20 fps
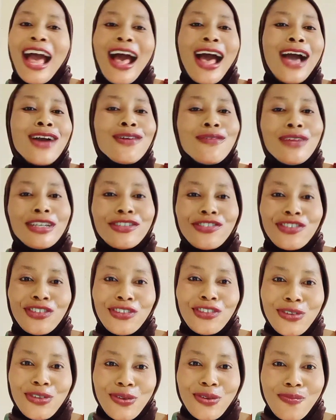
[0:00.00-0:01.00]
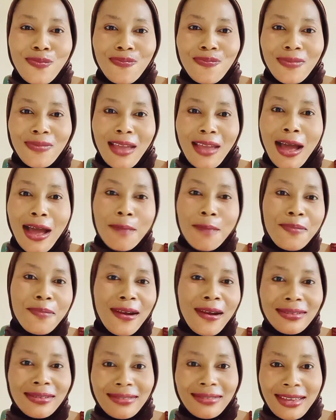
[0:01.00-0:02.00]
I wish you a
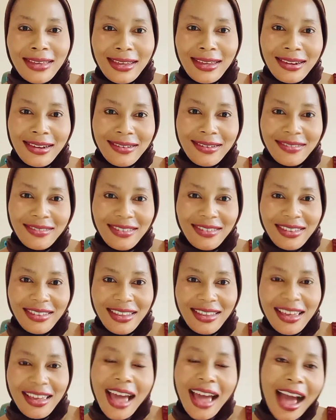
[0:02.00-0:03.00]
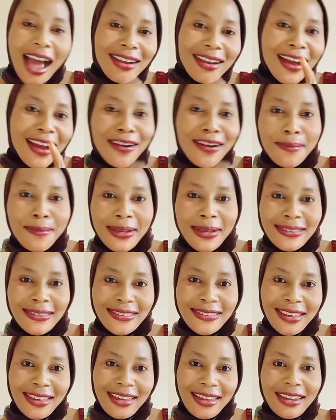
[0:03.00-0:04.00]
brown skin, a caramel
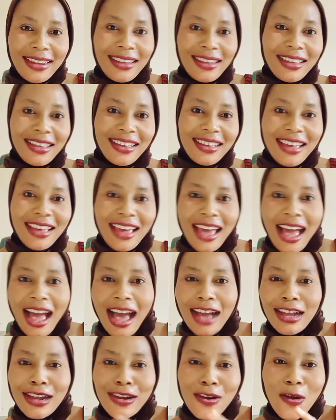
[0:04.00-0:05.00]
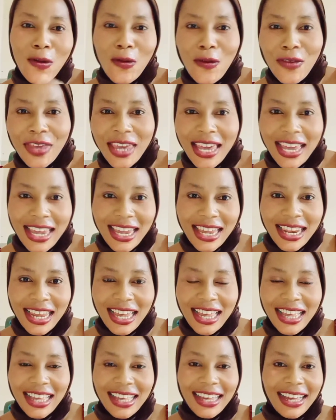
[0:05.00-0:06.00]
skin, a glowing
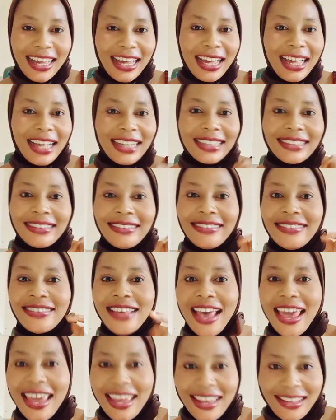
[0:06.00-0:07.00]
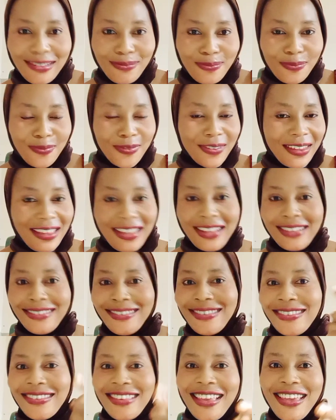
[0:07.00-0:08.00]
day.
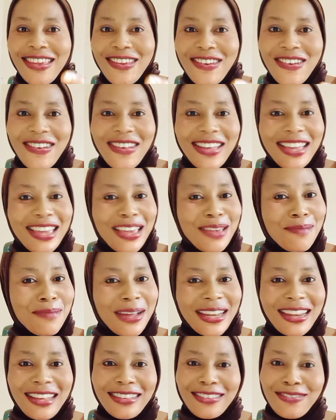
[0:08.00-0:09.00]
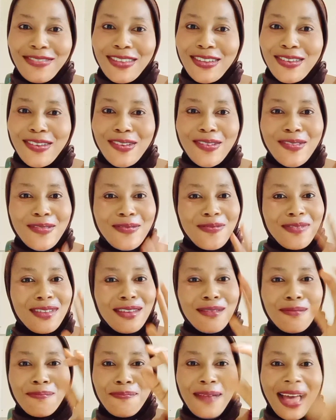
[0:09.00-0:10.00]
See you in my next video.
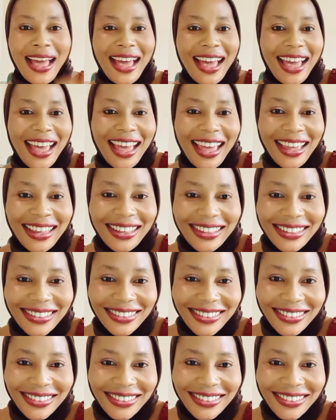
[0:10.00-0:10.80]
Bye.